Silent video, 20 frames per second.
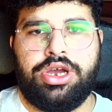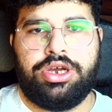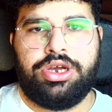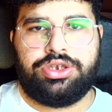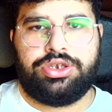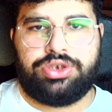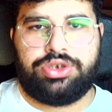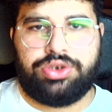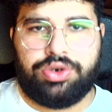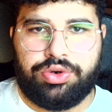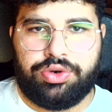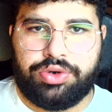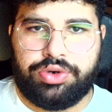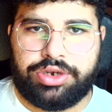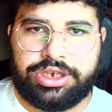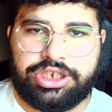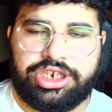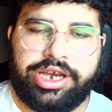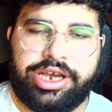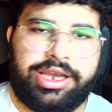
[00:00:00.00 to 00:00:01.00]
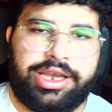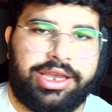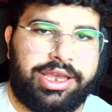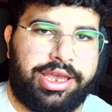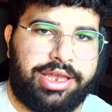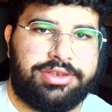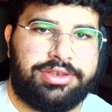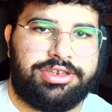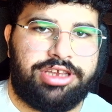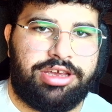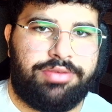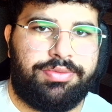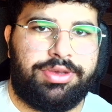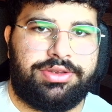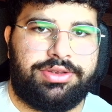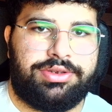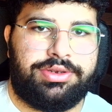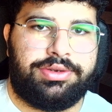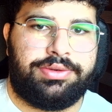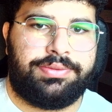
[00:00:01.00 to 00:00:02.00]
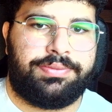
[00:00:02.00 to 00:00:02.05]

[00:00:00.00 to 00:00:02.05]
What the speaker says: so Jack can tame it.